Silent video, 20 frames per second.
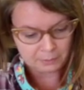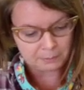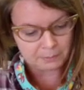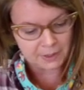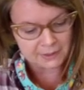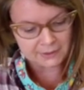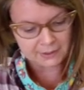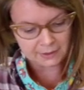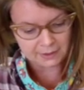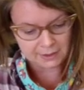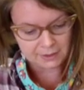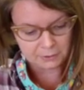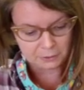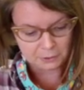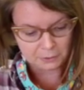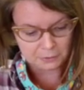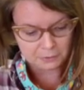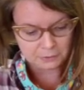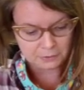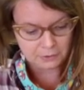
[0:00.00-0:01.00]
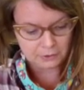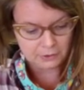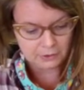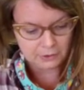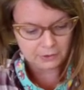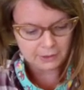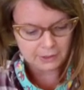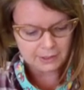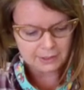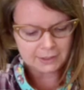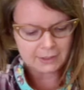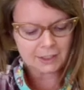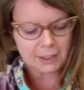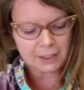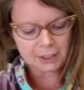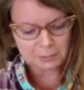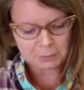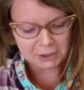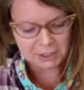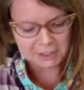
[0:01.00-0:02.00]
Masahiro. "Get
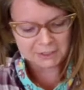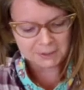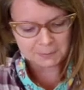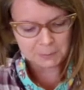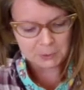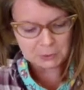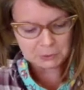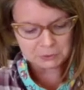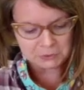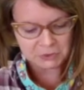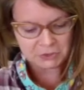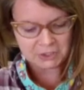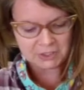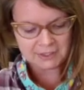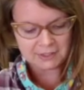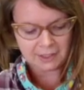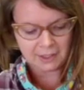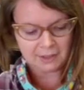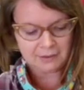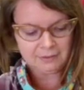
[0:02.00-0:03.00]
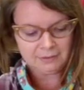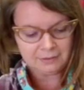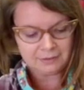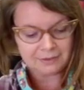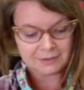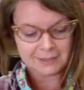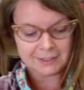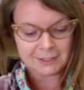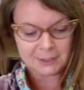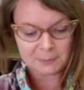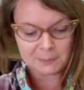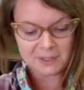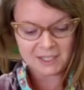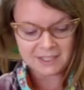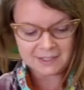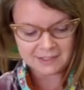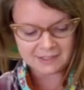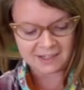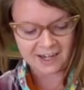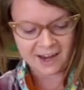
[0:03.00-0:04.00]
up, lazy bones," she said. "It's
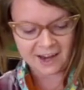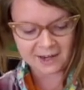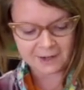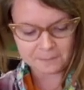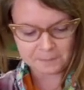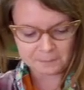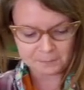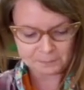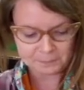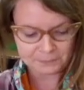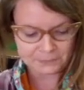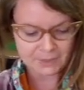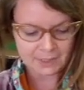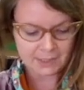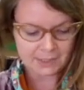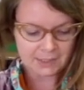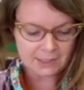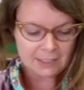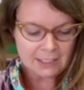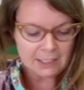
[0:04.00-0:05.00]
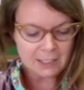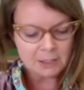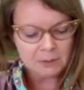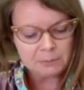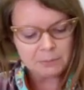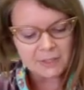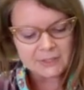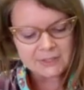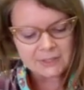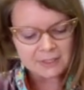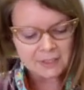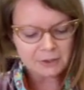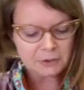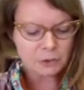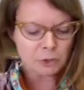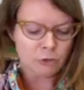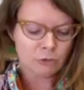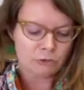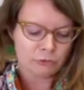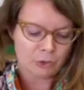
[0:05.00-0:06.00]
peace day."
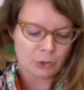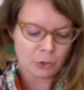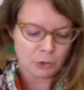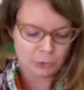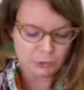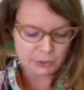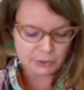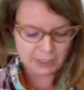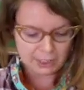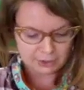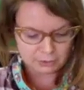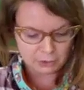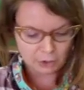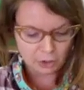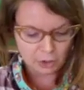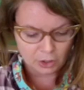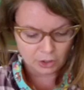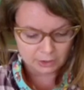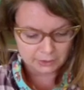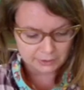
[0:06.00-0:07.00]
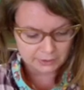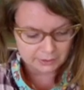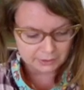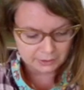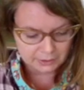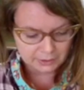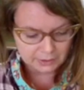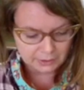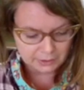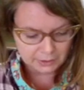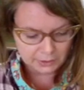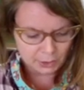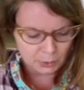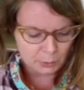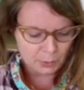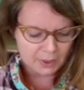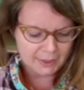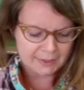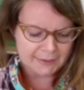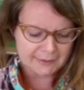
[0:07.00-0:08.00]
Masahiro groaned and yawned. He
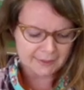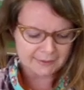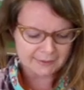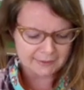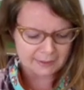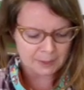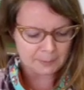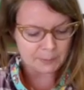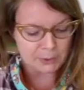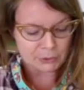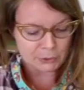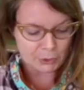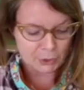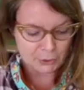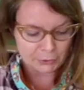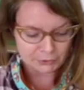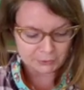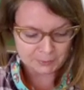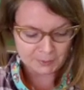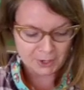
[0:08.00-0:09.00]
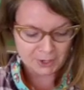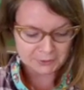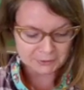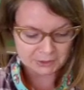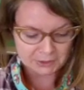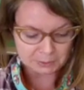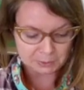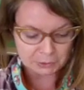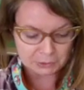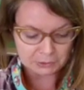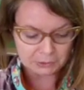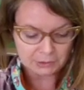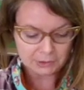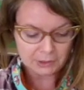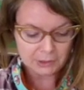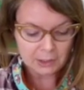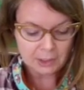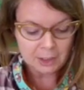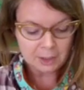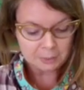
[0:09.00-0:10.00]
wanted to sleep as long as possible,
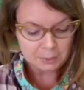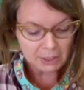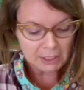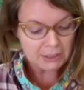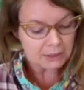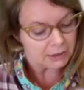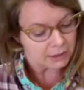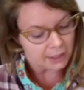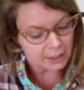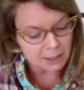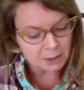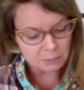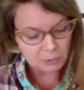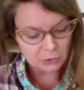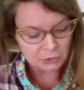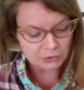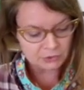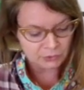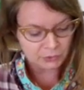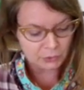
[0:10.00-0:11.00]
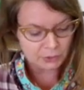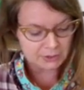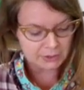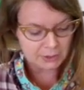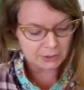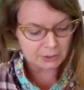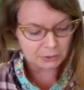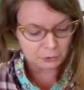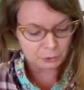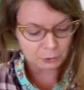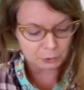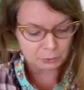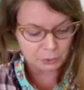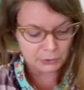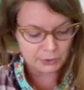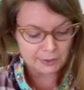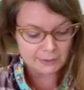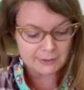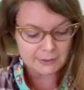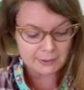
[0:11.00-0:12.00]
but like most 14-year-old
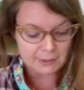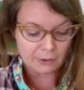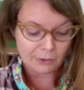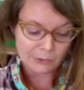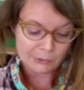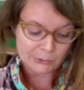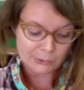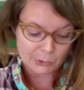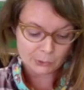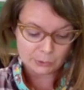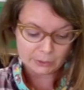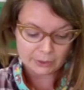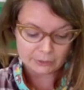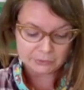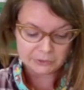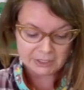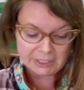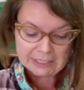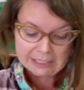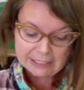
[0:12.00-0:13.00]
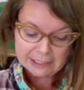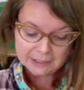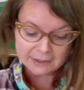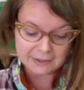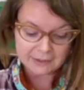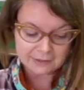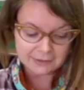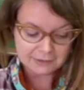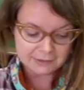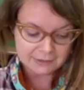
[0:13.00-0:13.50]
boys, he also loved to eat.